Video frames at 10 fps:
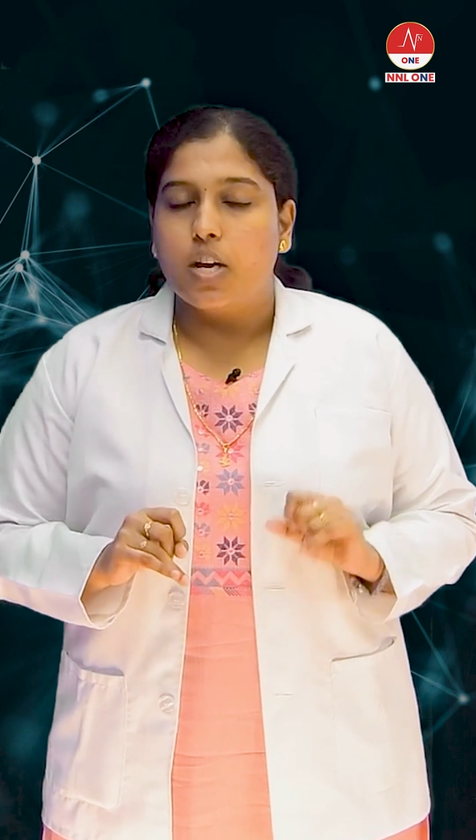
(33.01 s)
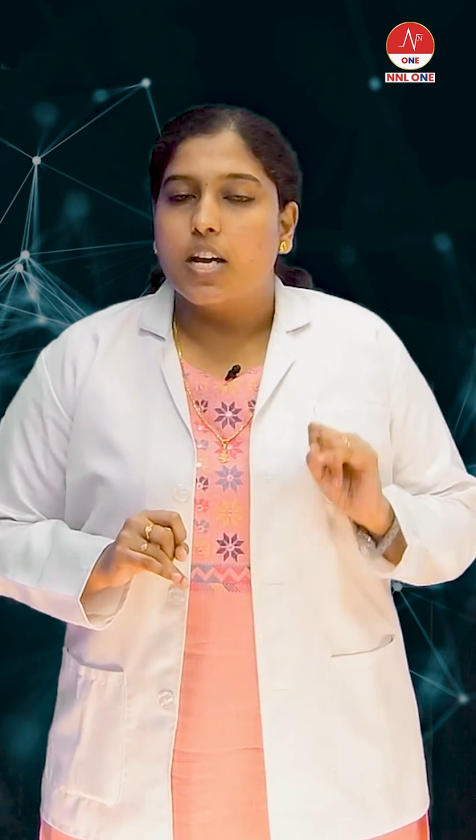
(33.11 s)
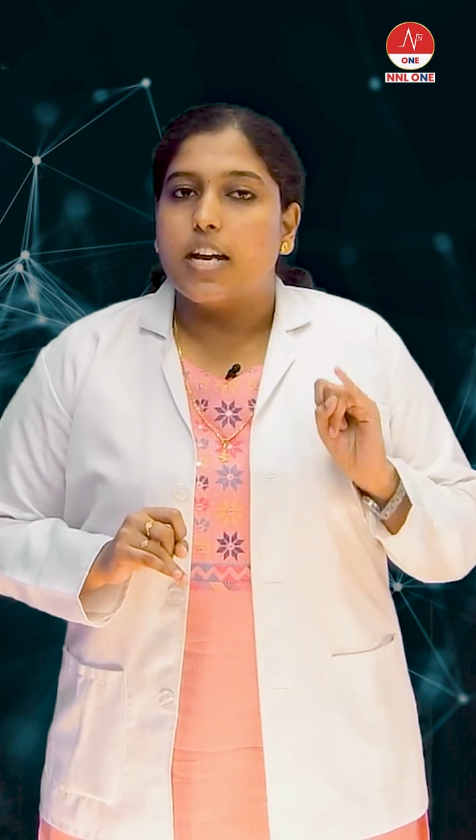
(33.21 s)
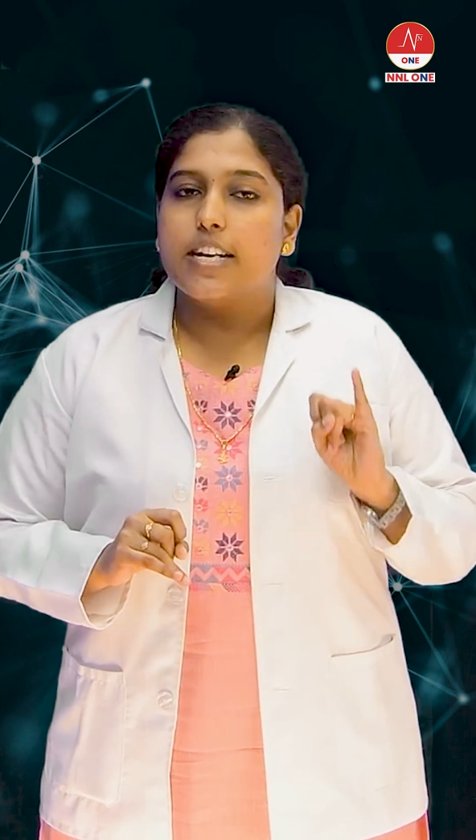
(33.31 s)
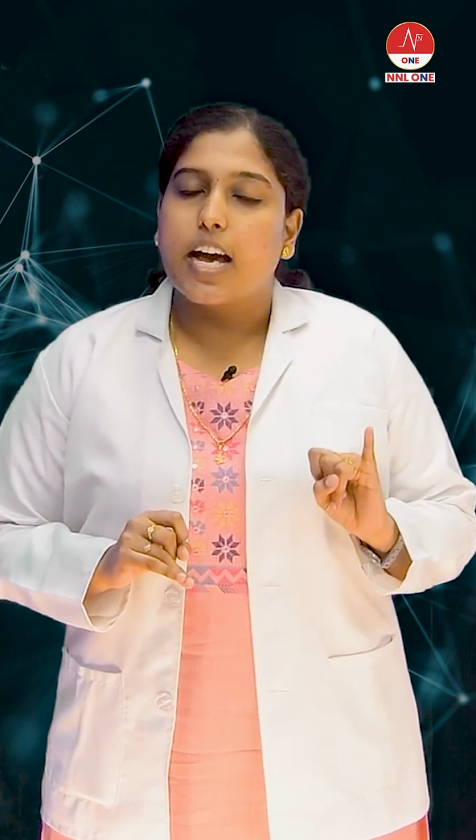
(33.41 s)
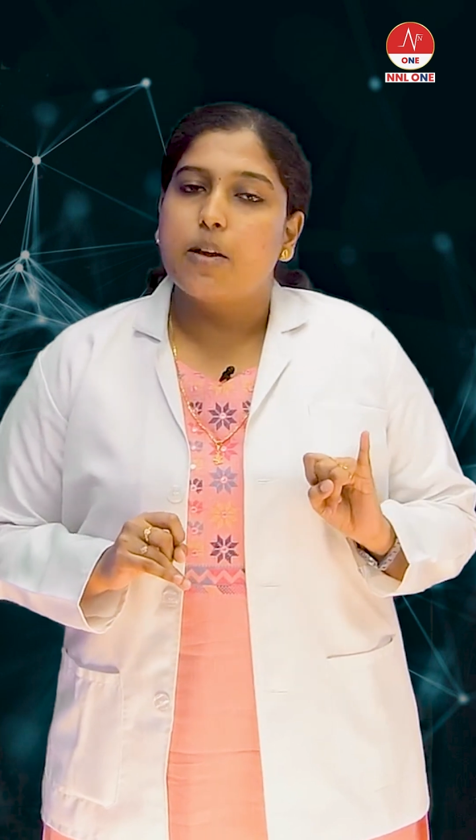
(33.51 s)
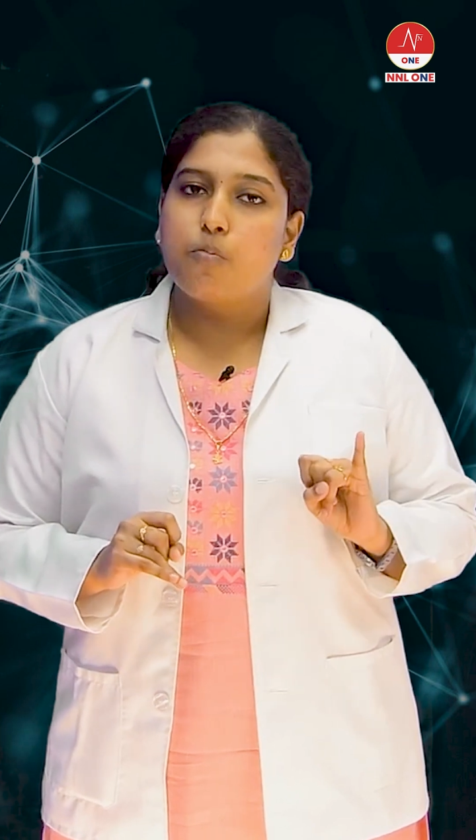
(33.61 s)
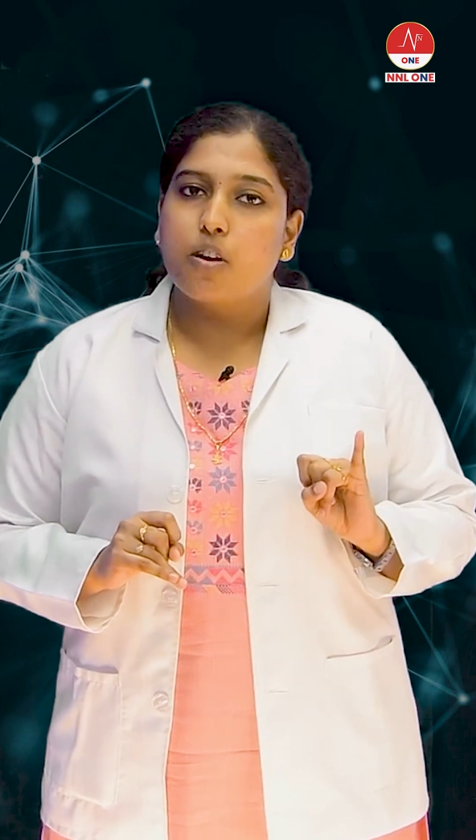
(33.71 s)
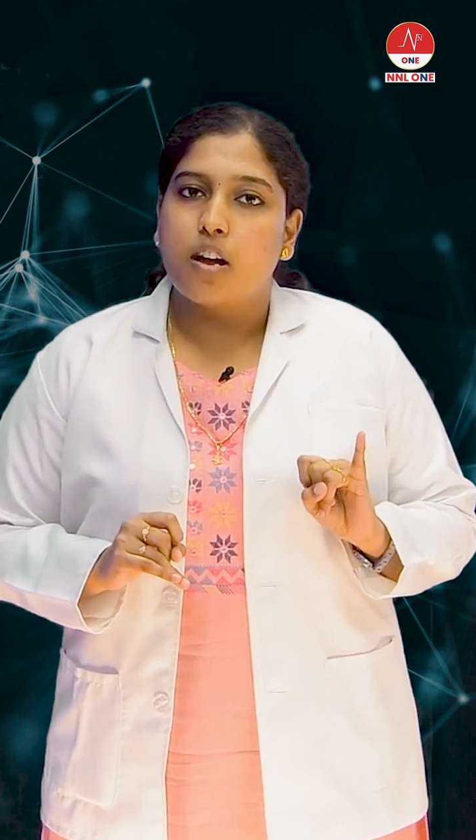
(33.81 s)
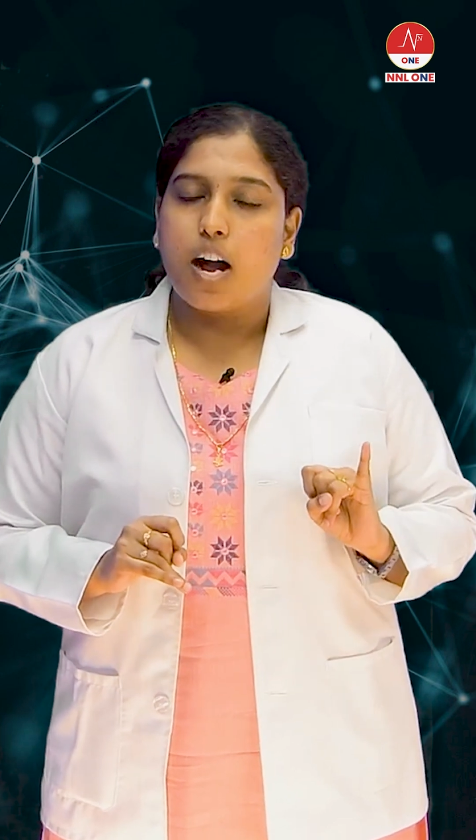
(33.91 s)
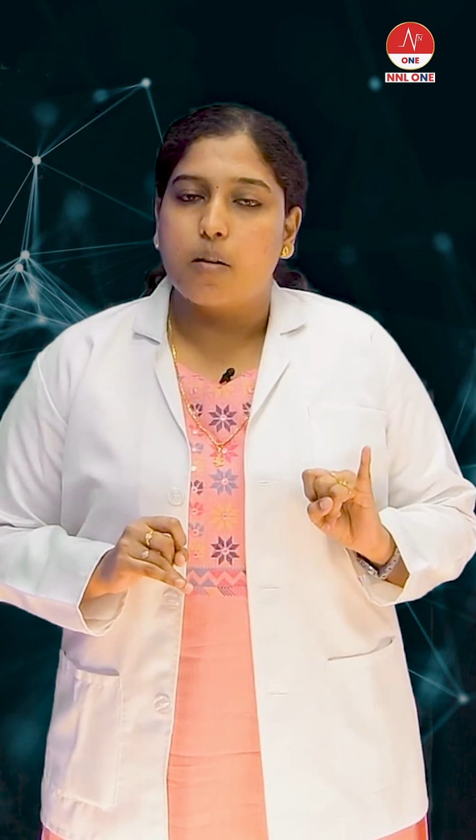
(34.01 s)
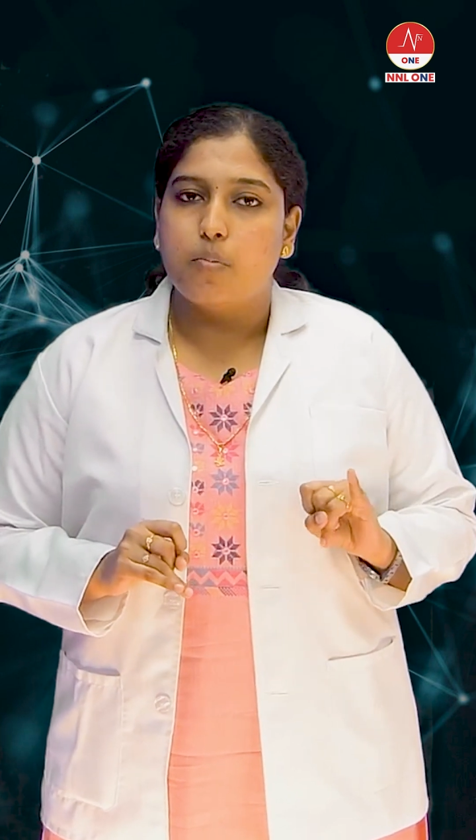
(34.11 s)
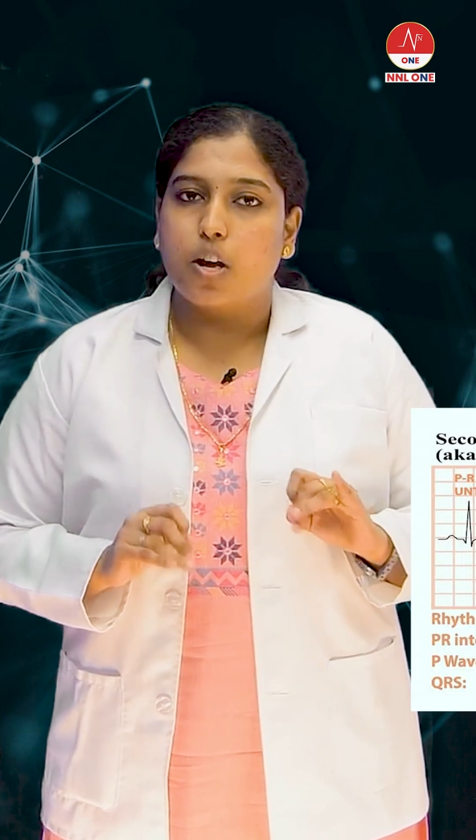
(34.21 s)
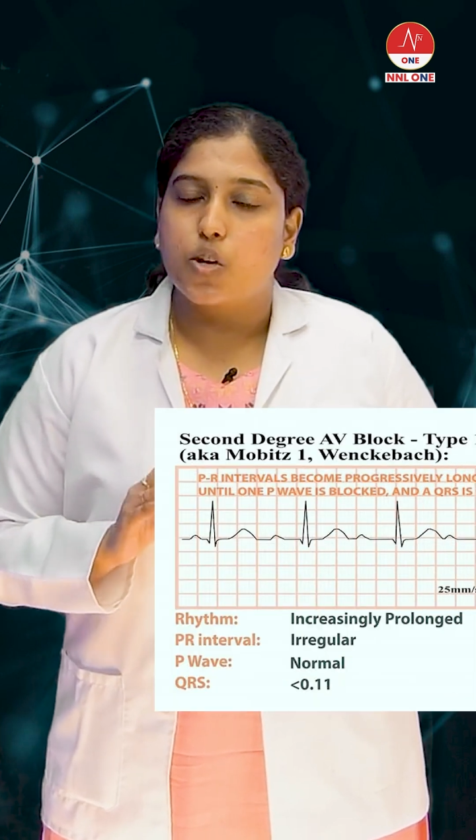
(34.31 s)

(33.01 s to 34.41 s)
In type 1 heart block,